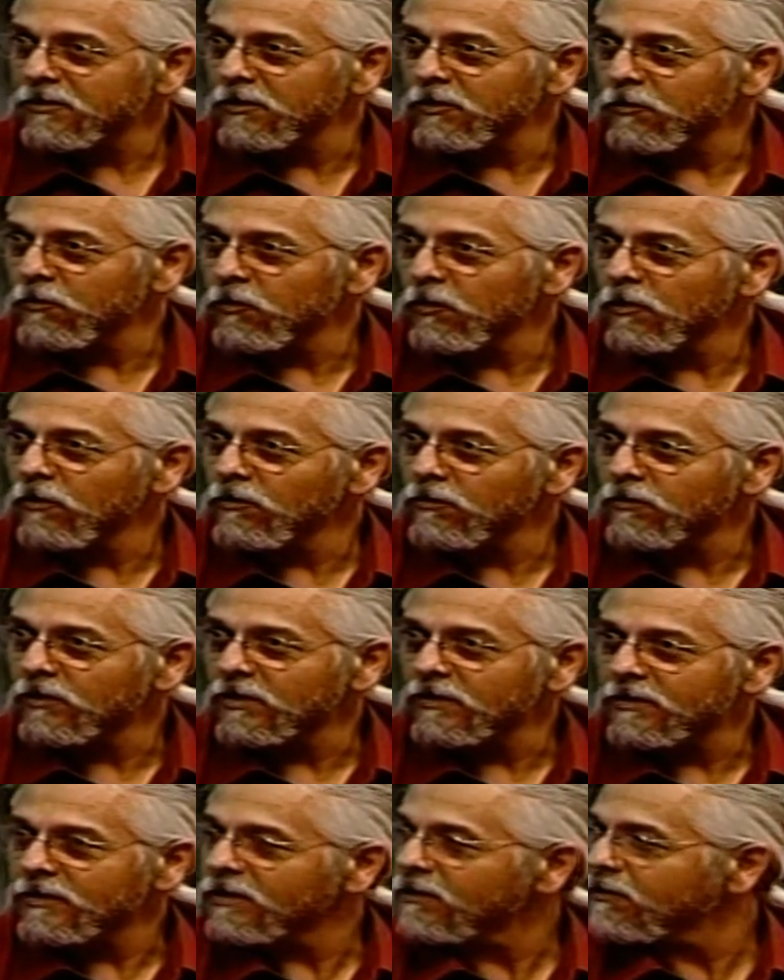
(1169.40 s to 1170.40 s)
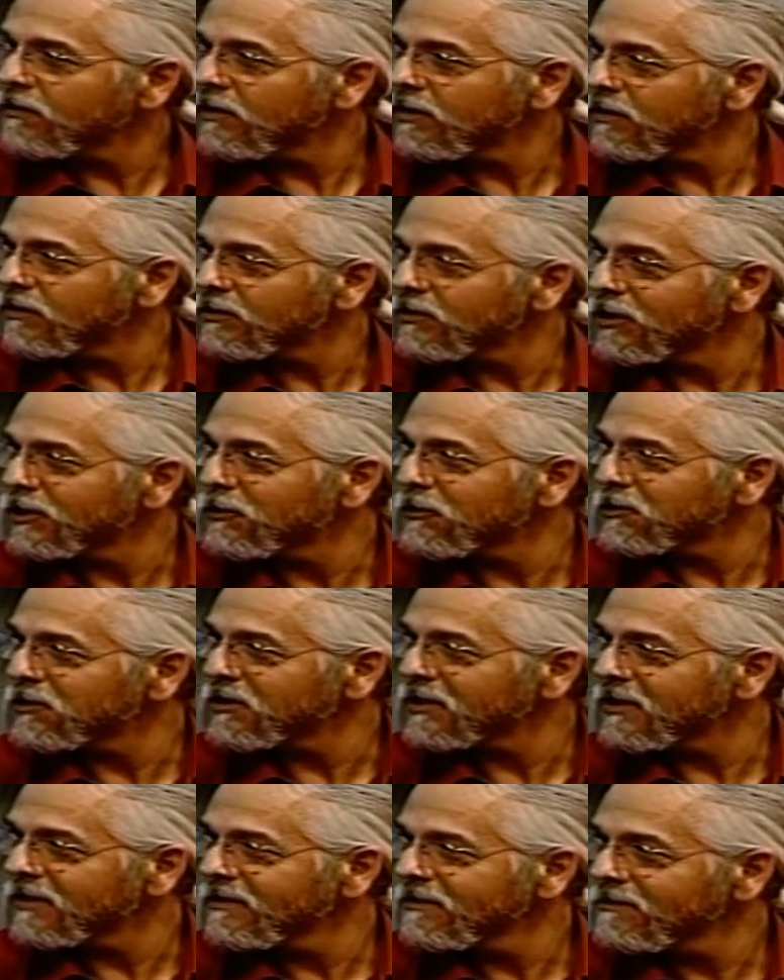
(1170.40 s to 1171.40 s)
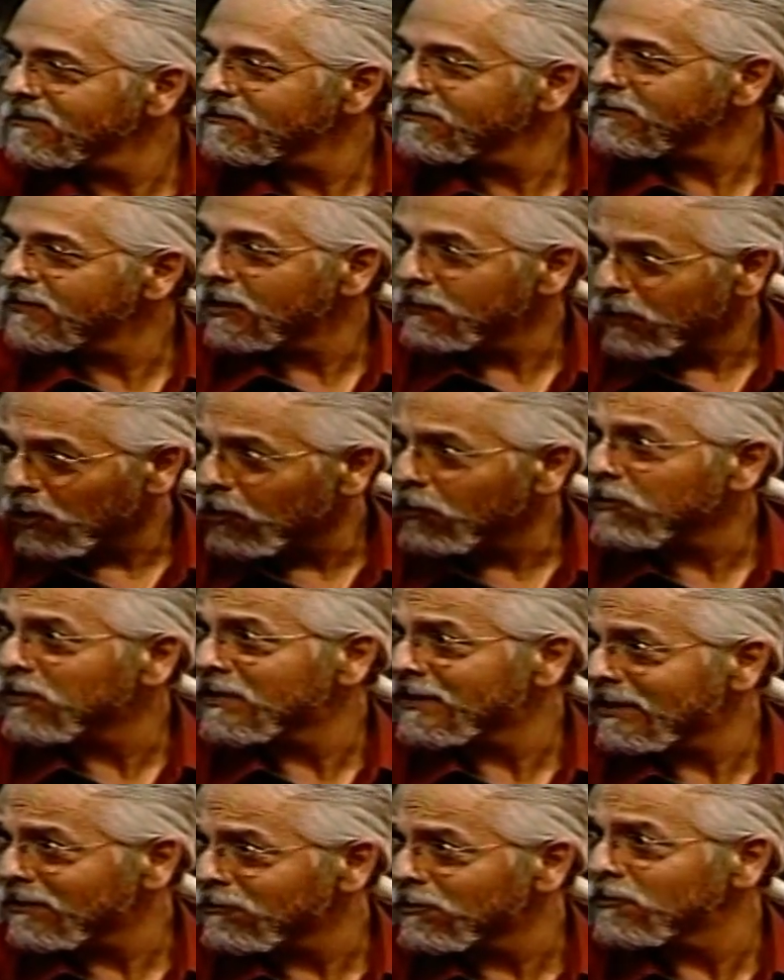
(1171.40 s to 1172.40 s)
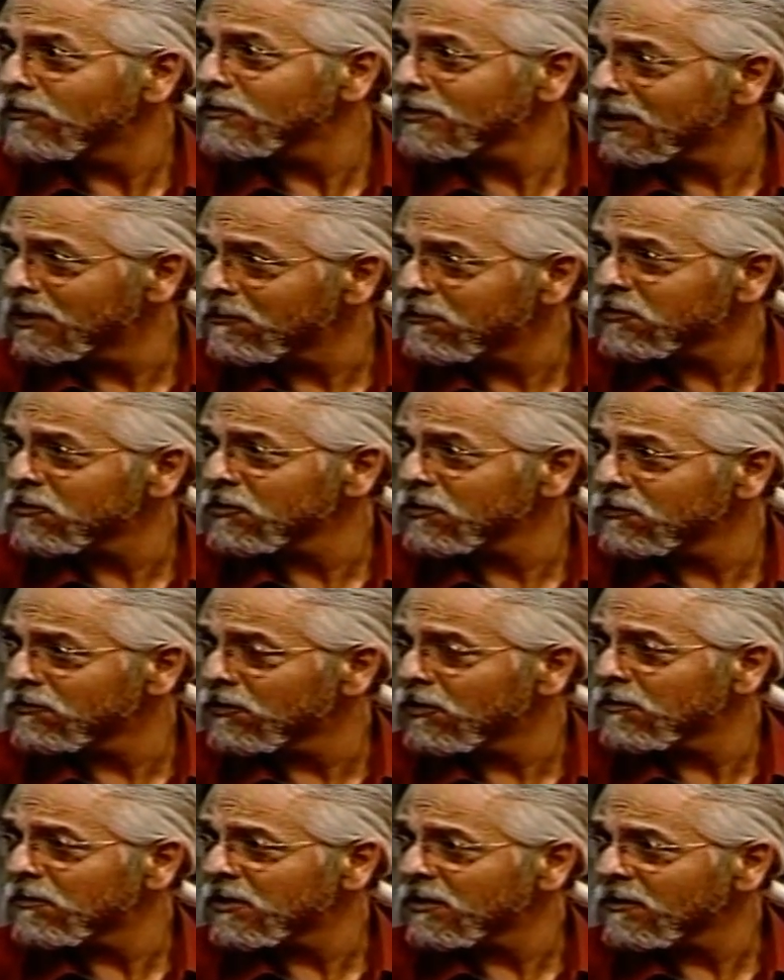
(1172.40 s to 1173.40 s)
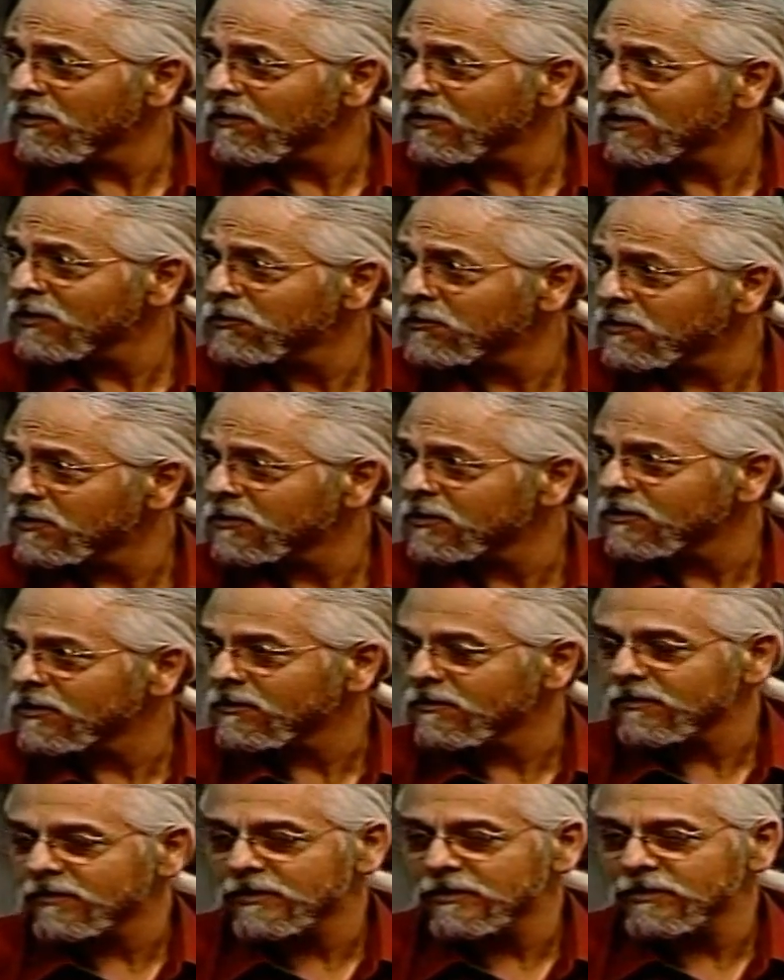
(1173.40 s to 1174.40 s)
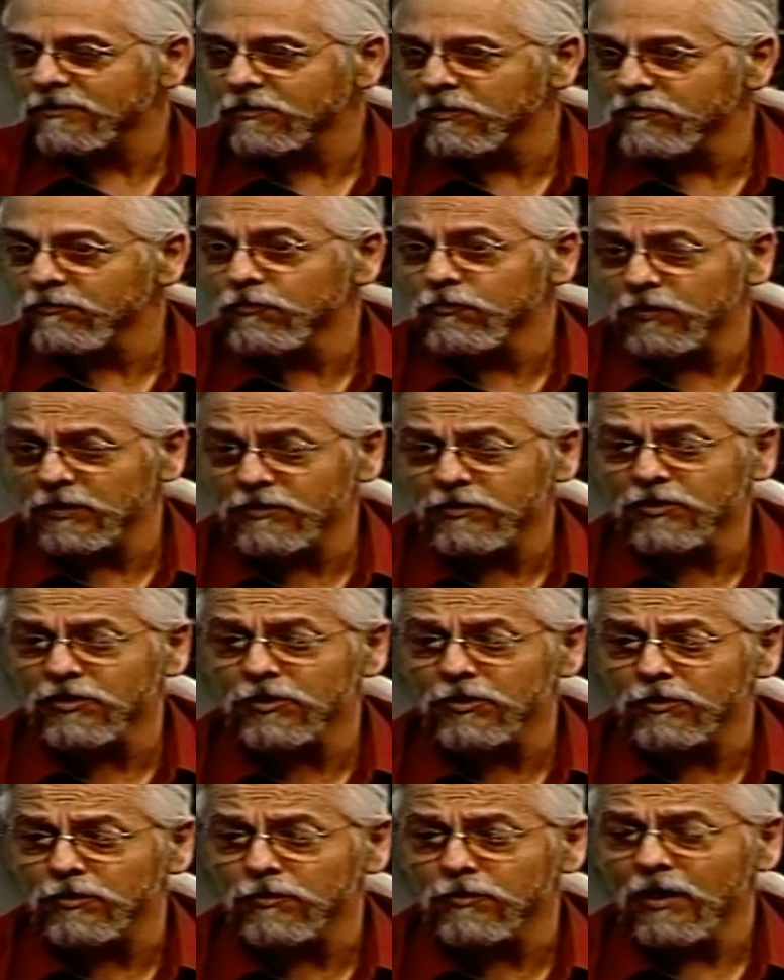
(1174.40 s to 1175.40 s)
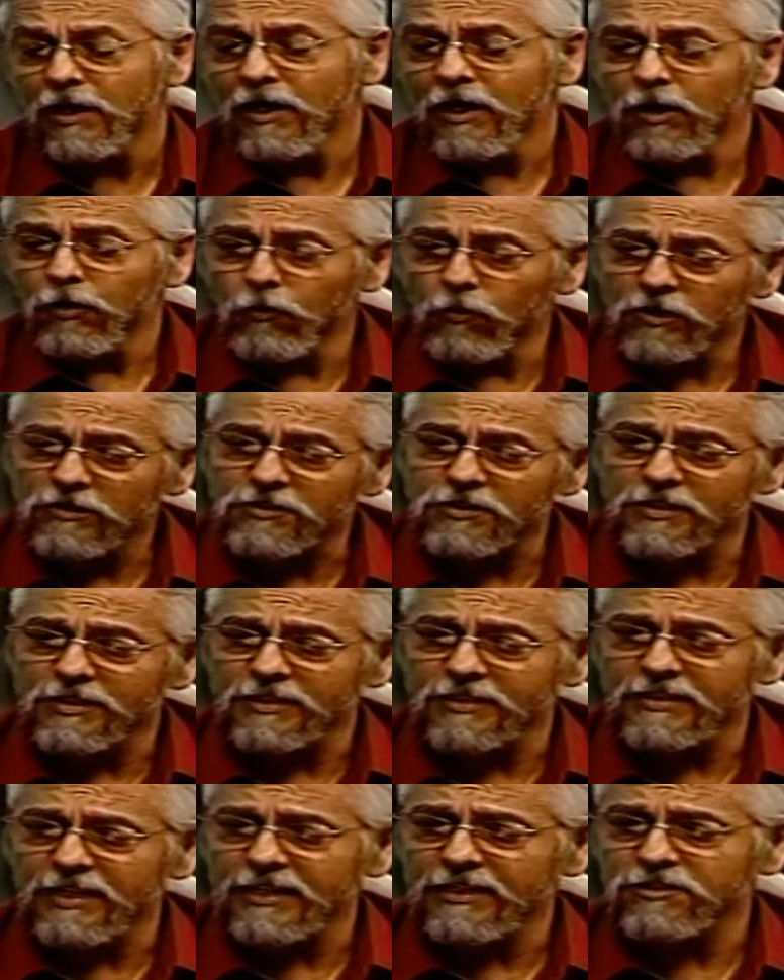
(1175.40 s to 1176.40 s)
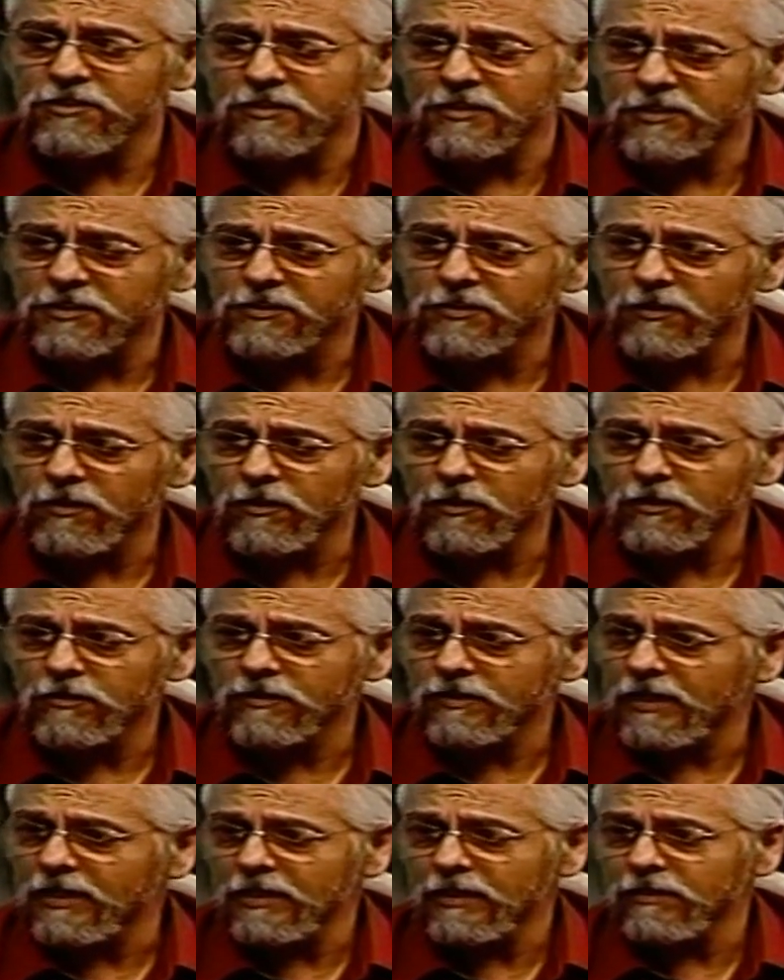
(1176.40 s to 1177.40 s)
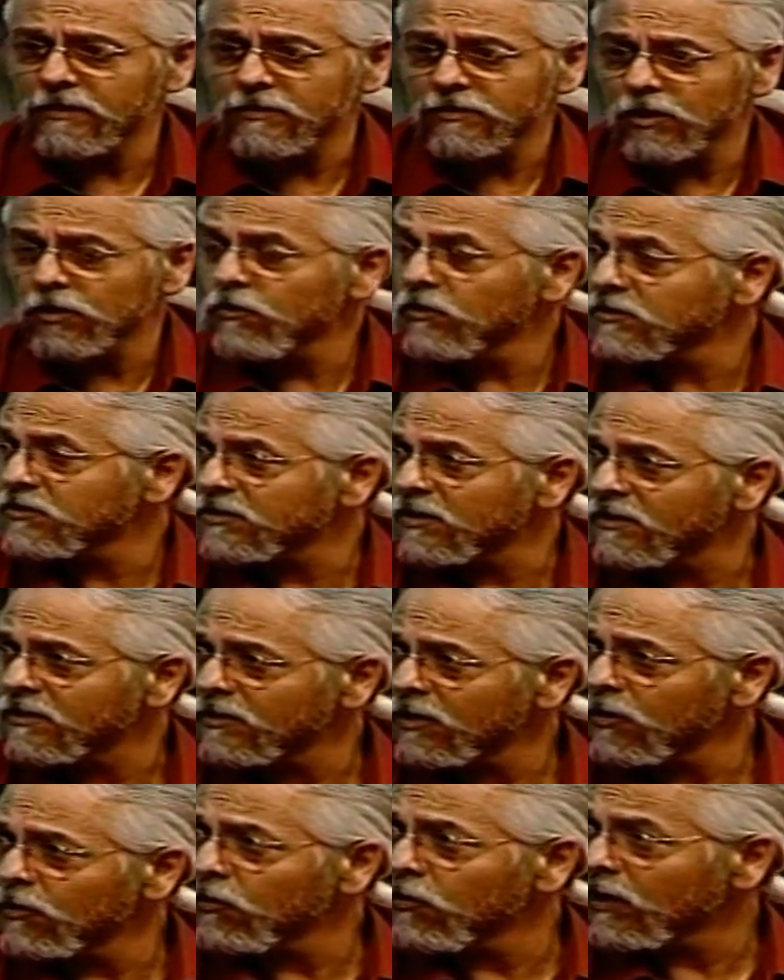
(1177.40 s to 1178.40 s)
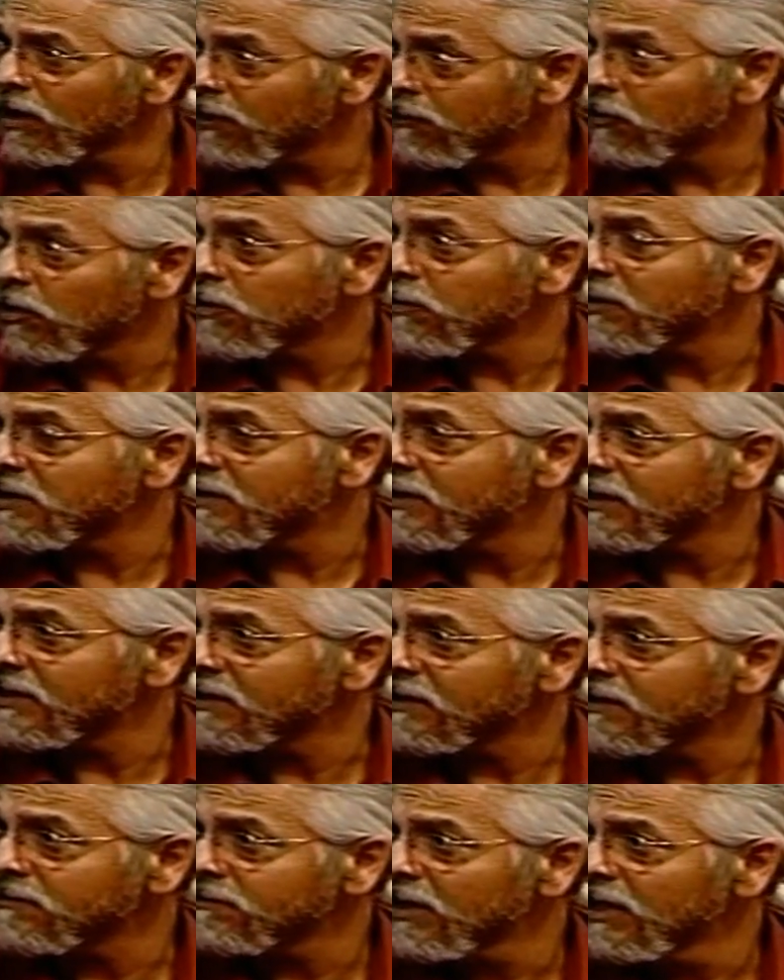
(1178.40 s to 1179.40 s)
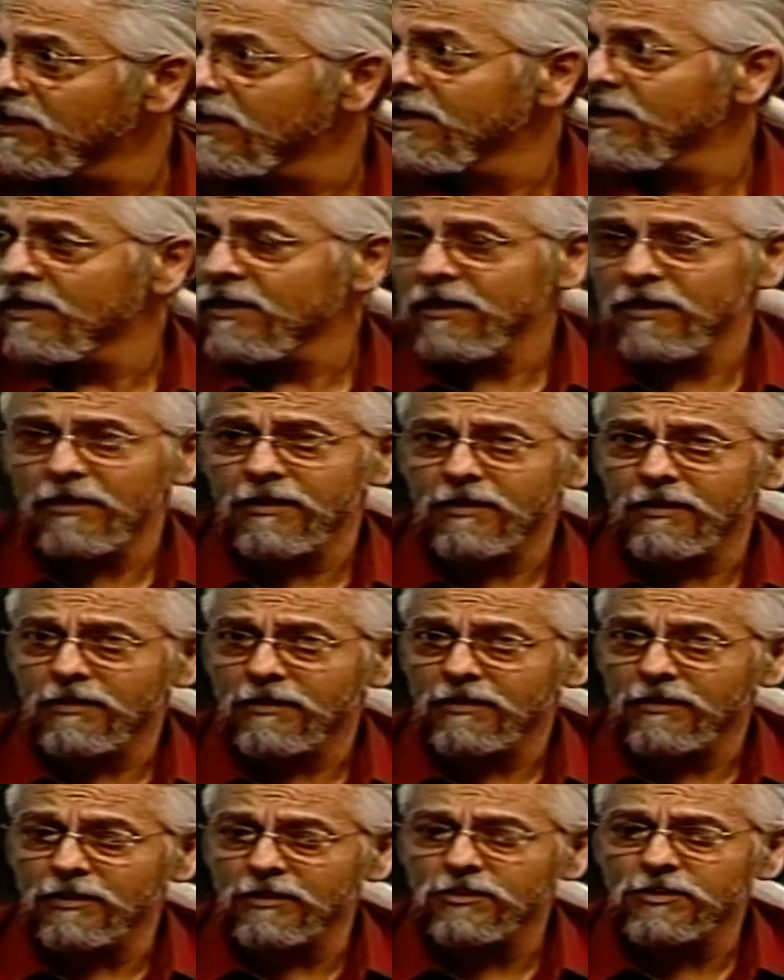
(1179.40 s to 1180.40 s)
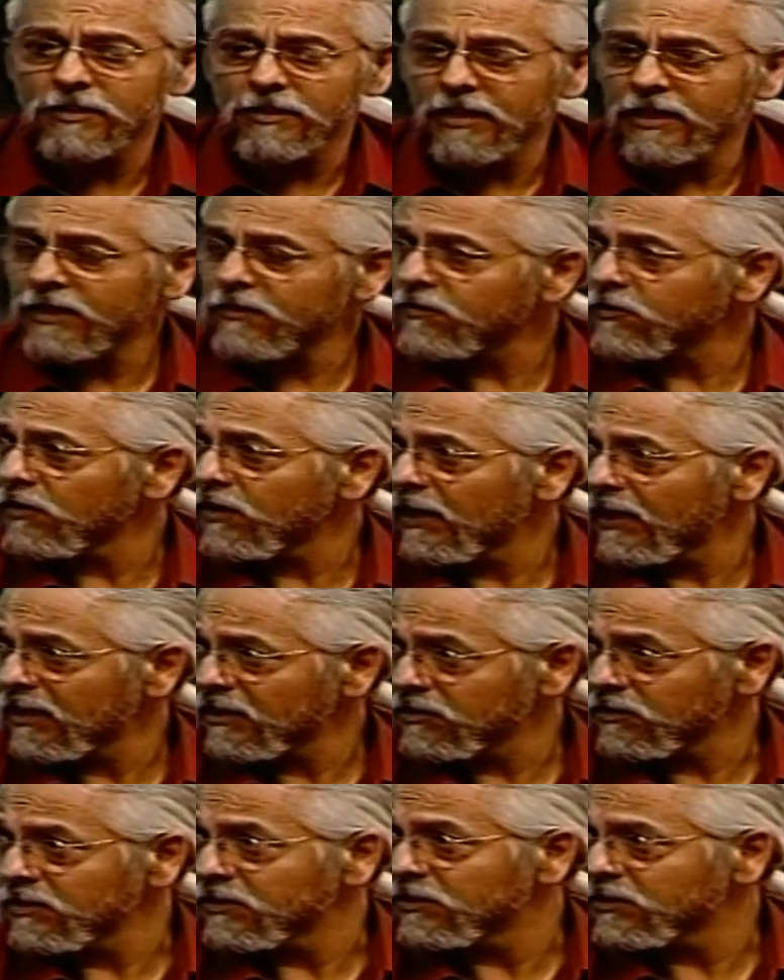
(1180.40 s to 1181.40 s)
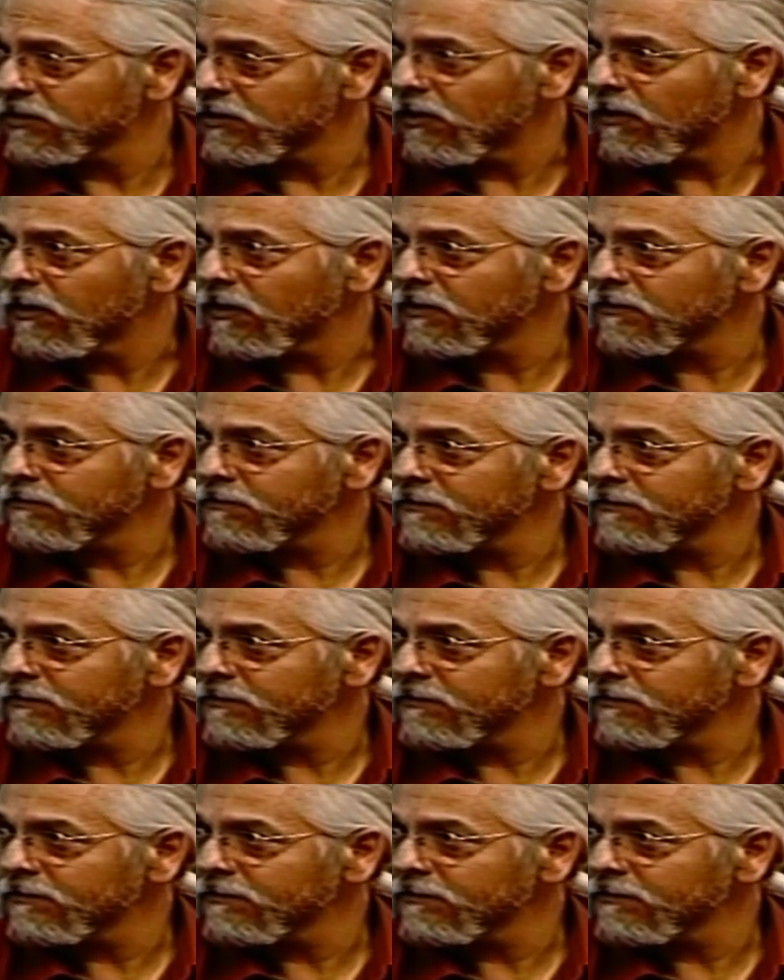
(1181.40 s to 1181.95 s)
in the world with their secrecy. I'm hoping they will come through for me on this one too, because we do, once the dig actually start, no one's going to know where I'm going to be digging until after I actually start.